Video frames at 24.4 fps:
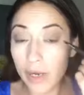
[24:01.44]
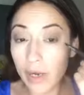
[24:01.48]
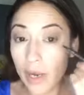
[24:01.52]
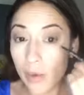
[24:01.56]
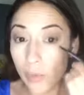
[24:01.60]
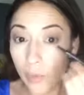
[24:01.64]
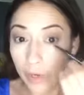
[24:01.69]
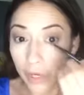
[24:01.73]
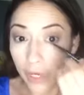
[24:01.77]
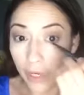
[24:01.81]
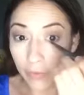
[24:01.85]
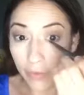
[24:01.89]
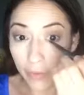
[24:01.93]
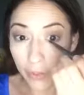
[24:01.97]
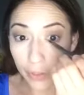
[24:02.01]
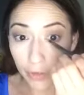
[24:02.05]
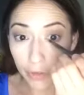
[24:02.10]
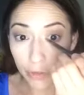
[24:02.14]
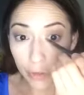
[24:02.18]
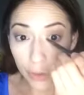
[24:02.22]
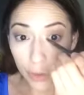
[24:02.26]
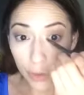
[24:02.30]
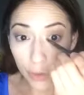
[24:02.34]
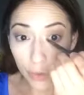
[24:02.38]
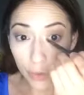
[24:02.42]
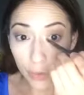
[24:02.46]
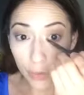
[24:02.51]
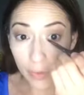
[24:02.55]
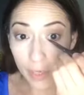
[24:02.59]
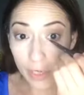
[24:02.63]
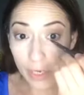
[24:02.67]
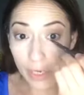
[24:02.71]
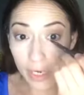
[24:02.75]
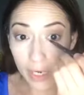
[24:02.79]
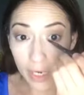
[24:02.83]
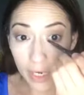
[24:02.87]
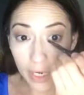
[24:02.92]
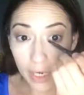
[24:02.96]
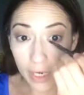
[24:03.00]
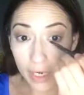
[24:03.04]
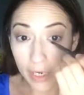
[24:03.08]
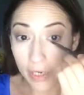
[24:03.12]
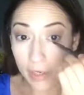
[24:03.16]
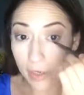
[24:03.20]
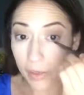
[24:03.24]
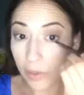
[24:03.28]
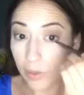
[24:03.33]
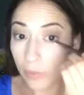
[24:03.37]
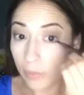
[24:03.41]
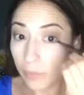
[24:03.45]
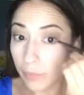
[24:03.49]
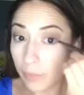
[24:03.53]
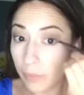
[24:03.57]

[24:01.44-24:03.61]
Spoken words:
Whenever you do a